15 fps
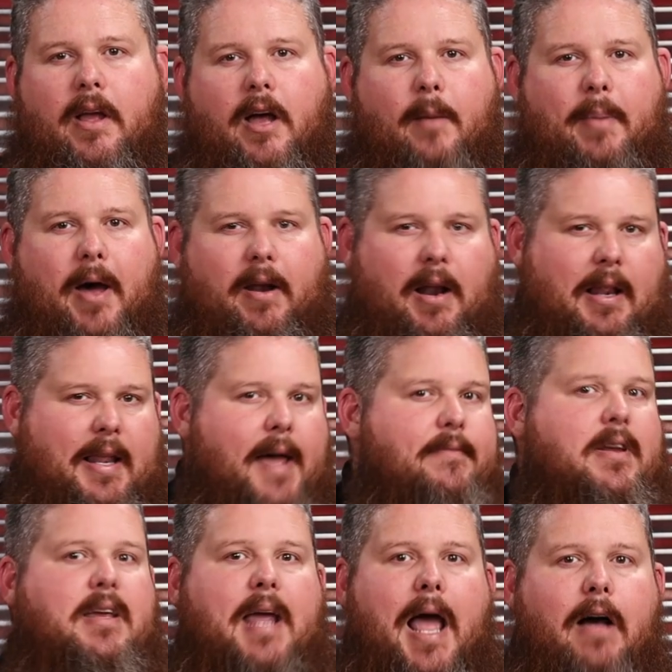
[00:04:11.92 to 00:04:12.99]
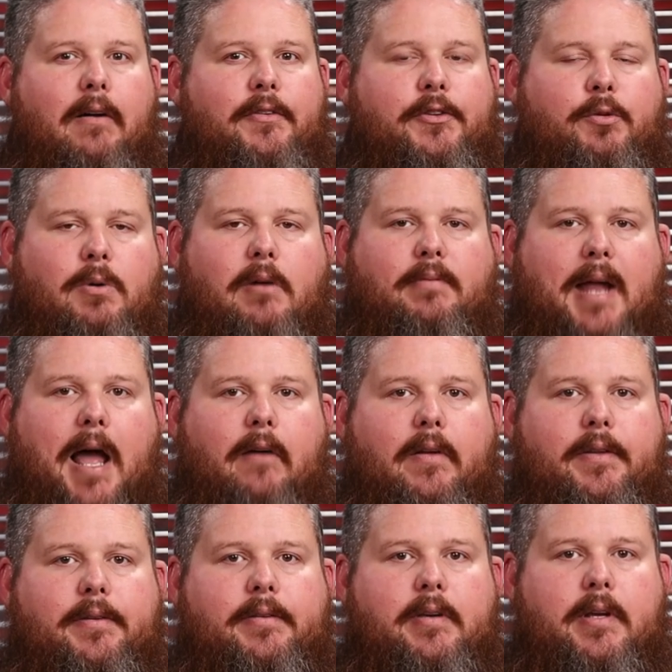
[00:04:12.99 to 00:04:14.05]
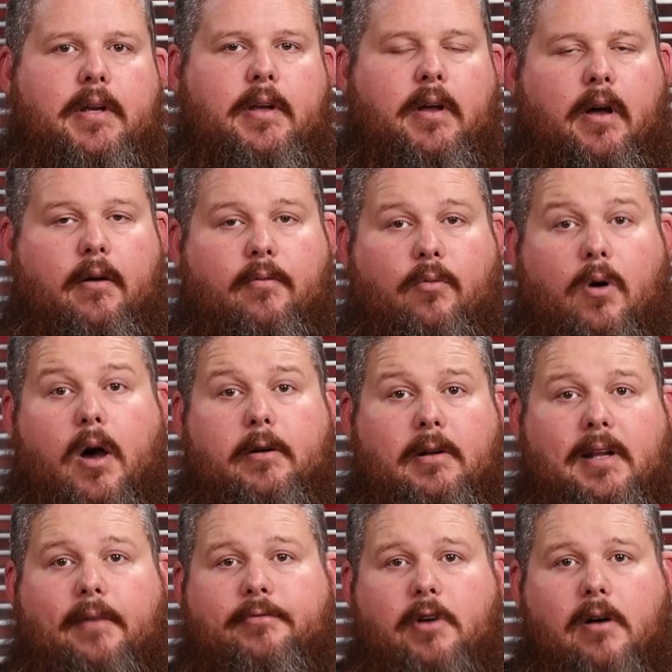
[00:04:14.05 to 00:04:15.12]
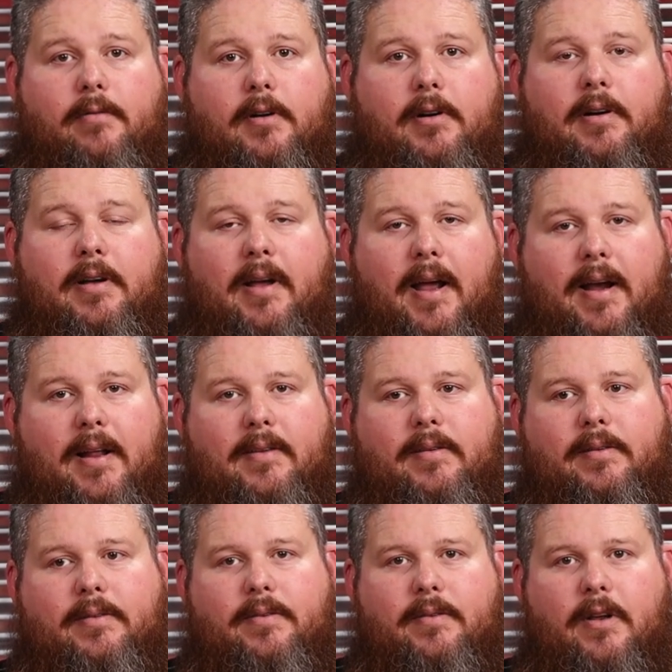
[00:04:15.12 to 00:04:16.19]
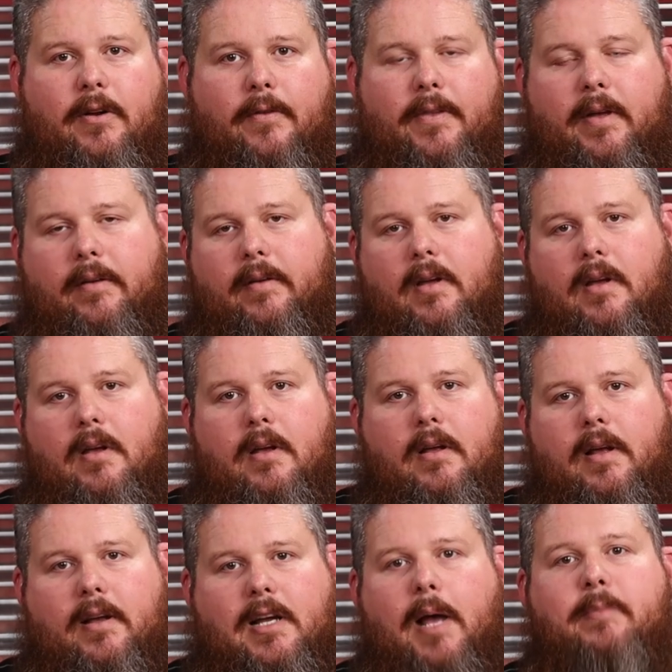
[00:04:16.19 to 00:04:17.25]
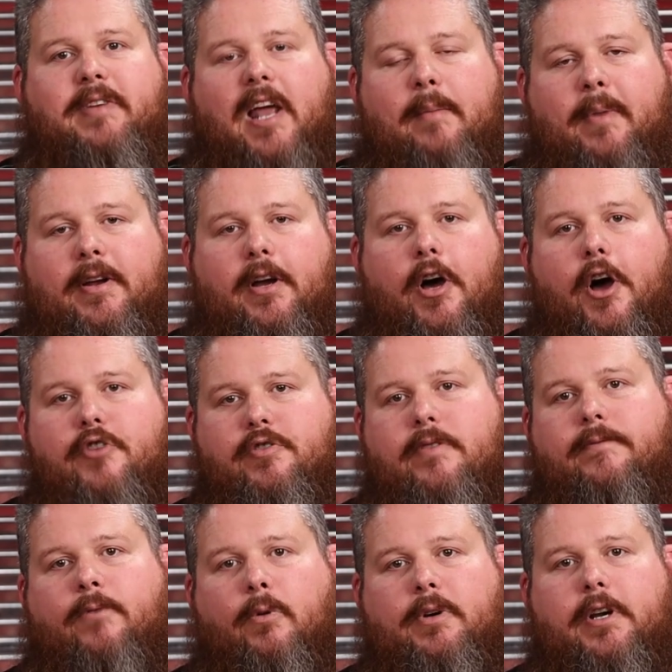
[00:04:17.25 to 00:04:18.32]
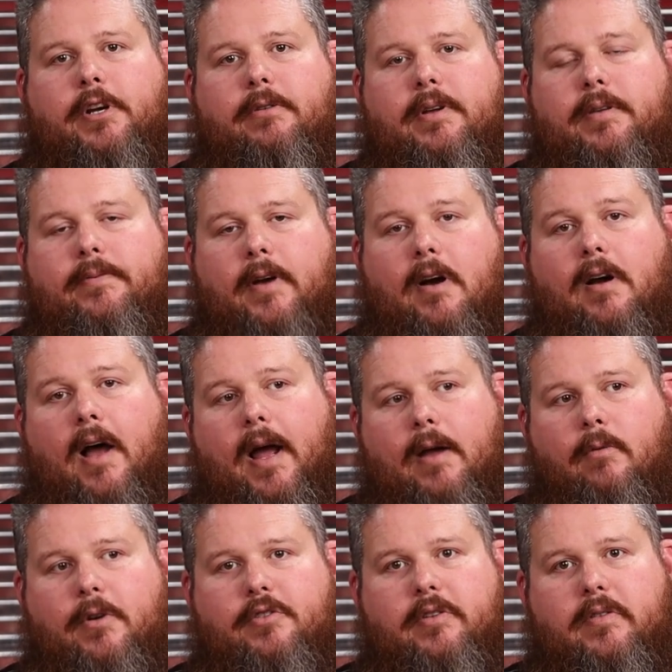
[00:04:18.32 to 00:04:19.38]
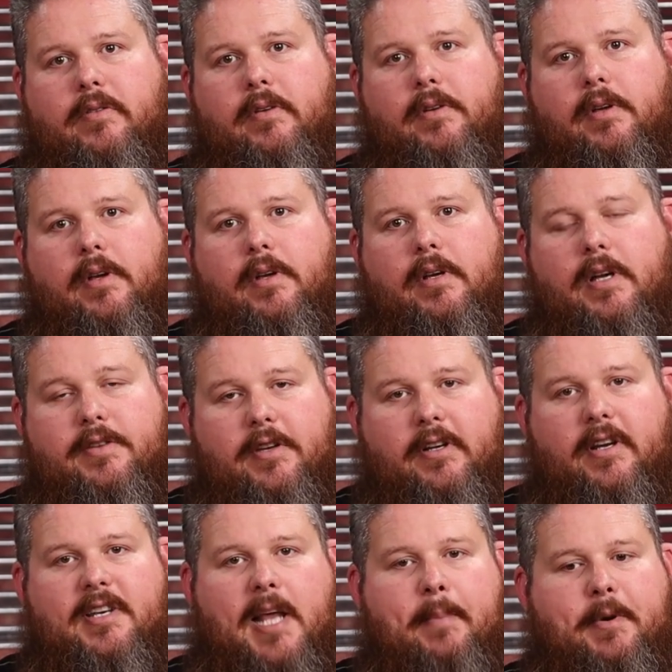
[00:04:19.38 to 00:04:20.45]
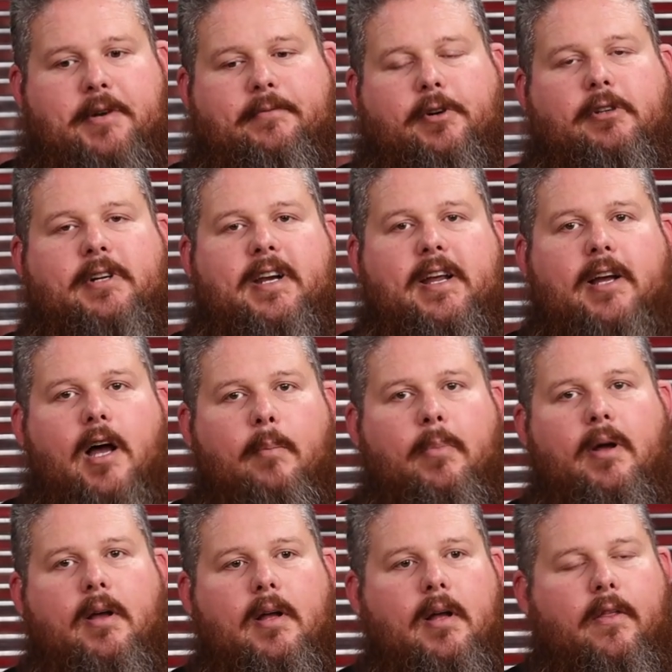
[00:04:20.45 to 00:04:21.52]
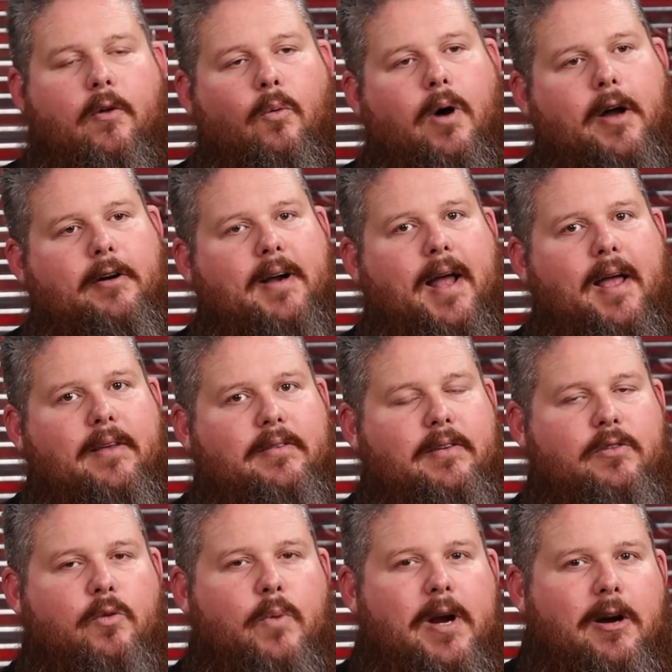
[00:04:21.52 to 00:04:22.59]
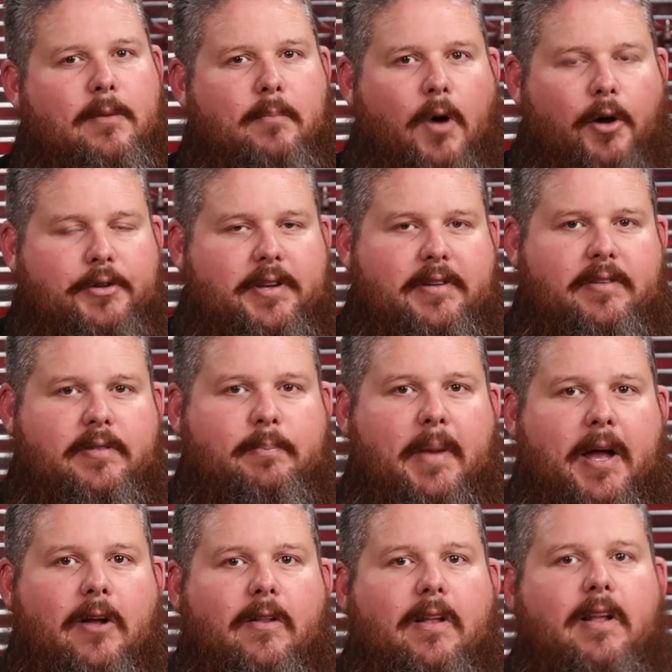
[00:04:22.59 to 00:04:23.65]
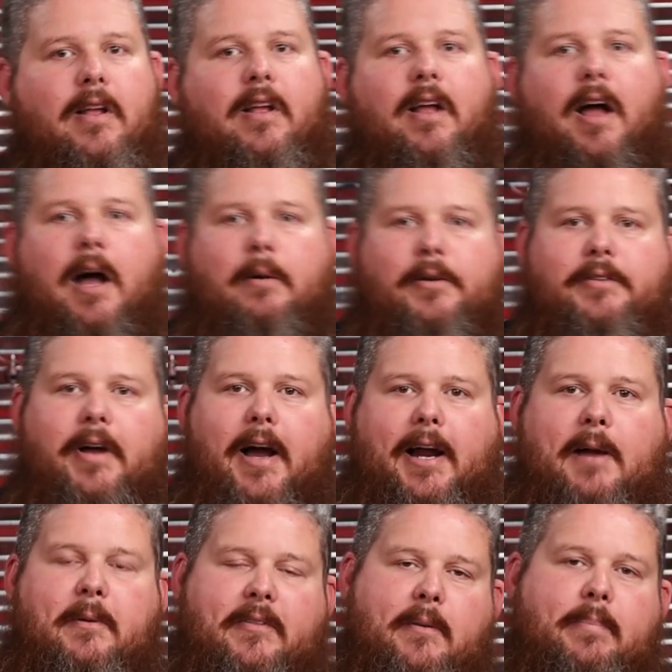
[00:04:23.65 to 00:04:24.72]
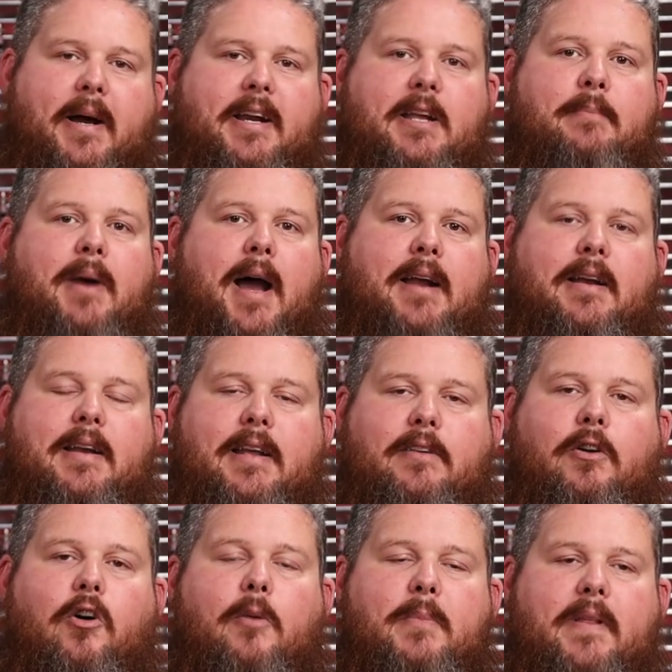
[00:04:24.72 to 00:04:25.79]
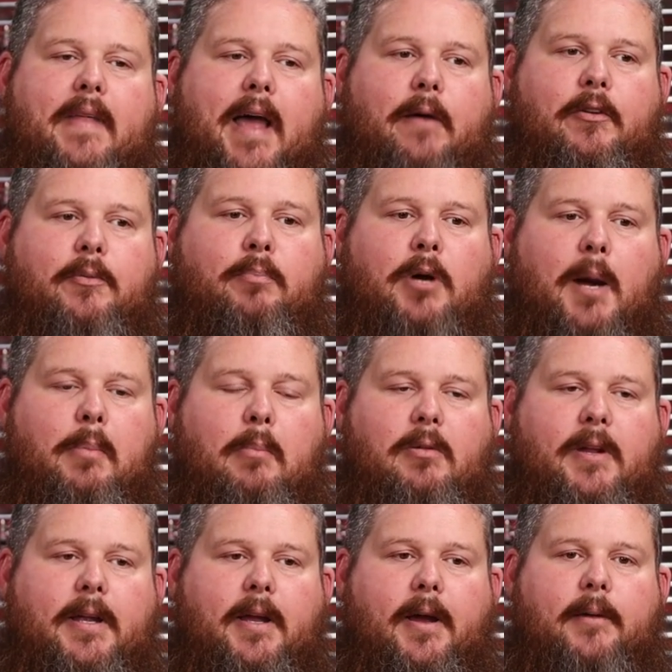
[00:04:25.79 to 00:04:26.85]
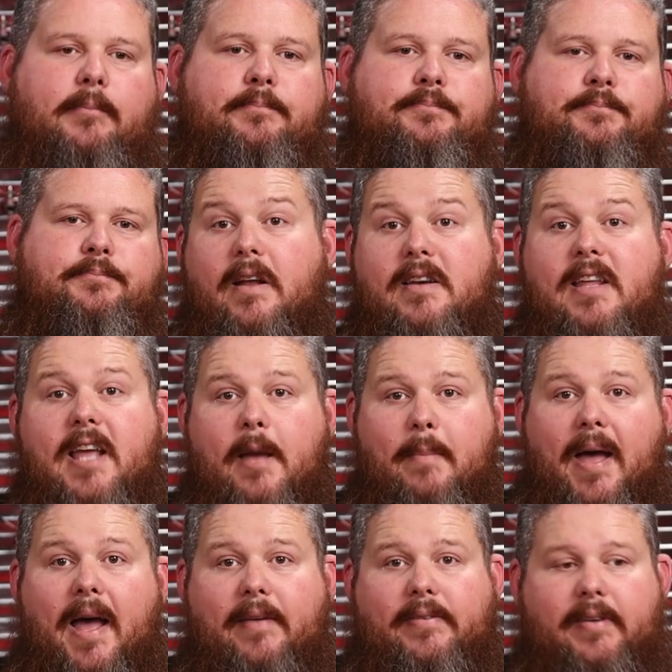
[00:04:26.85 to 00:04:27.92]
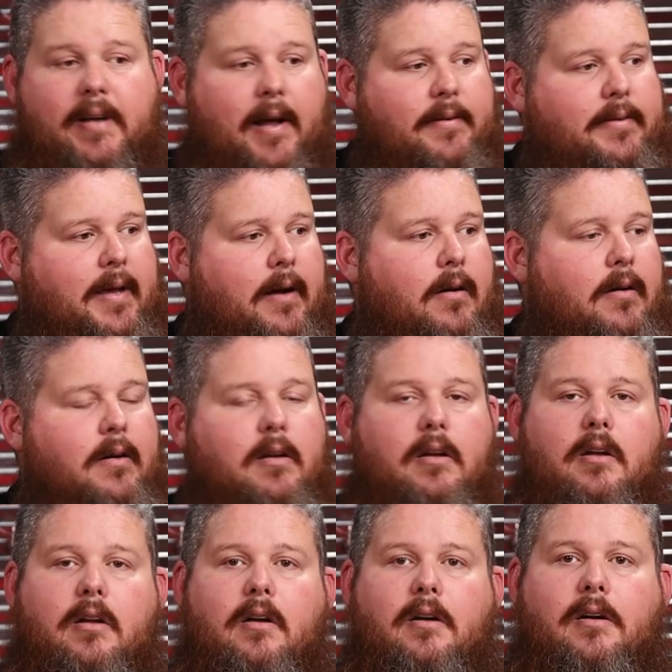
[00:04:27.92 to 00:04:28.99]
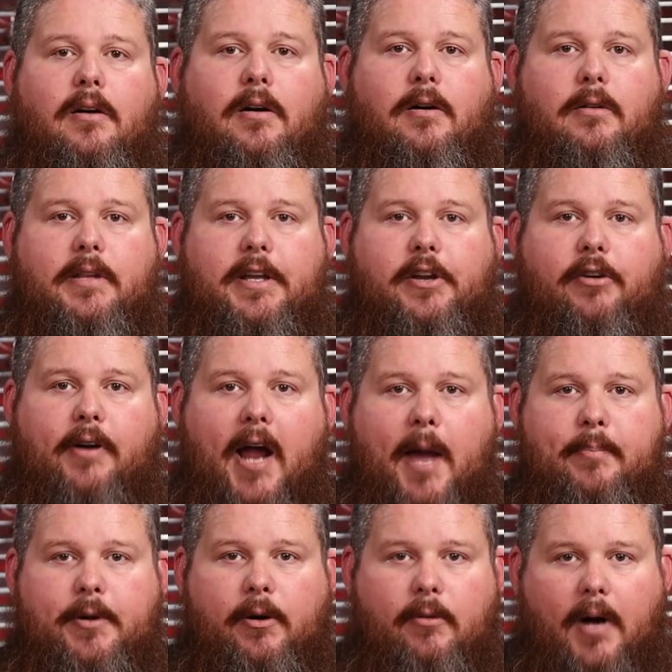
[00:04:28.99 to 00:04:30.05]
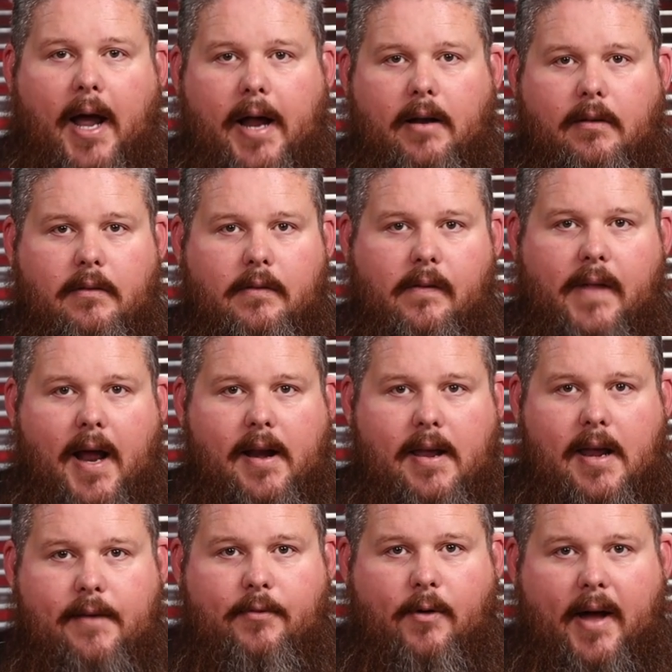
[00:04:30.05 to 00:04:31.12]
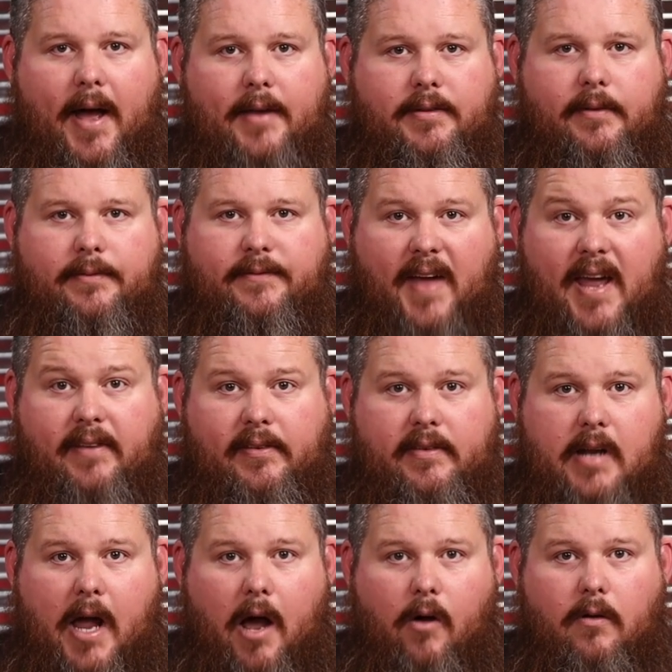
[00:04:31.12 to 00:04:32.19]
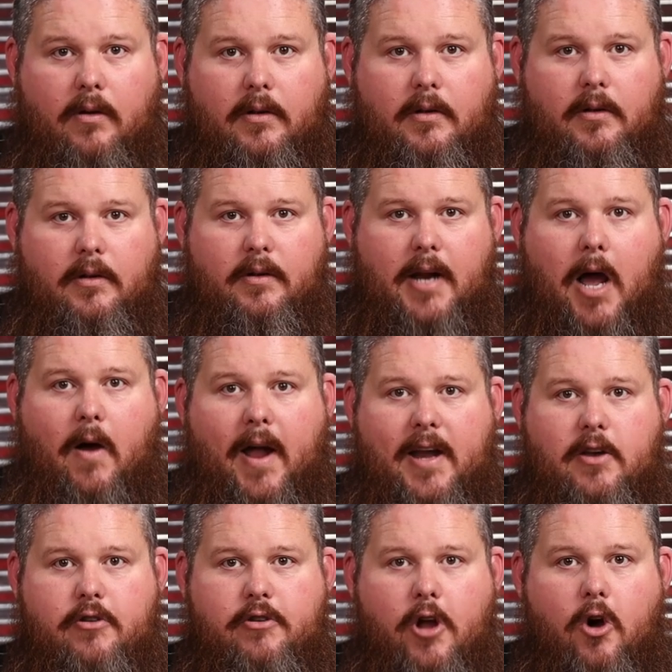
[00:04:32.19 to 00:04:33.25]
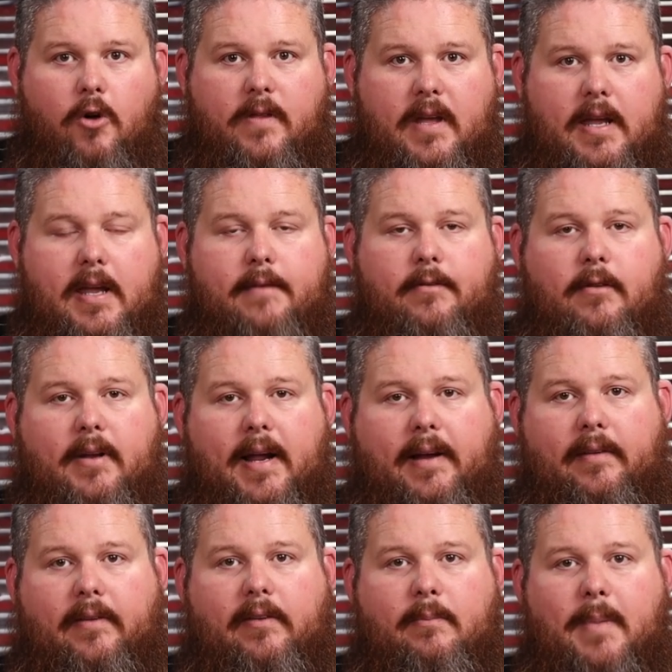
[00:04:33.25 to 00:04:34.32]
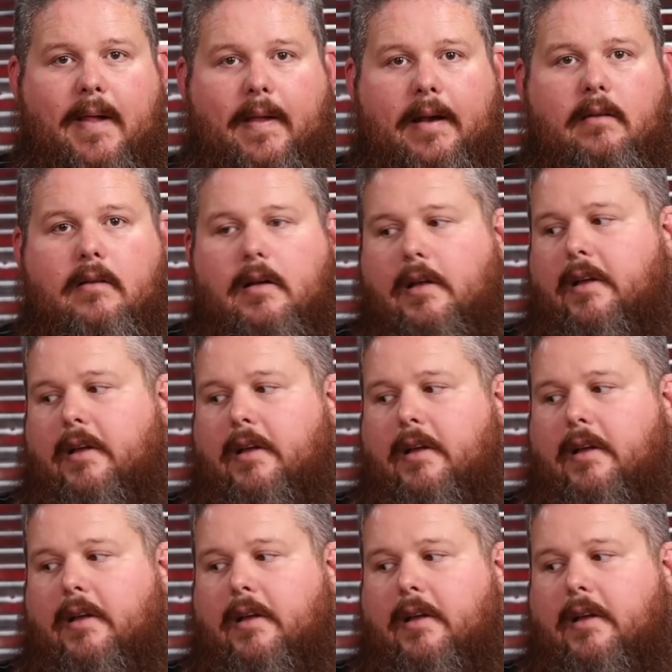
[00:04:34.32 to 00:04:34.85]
about 11 gallons, 12 gallons, of water left over, and it's you know the, it comes out about 140 degrees Fahrenheit, which is is a good temperature for cleaning up. The water has this weird malty smell. I was talking with a buddy of mine, and he told me that was probably a uh, DMS, and I said, "Holy crap, you're right. That evil has a face now. Now I know the evil, and I can smell it.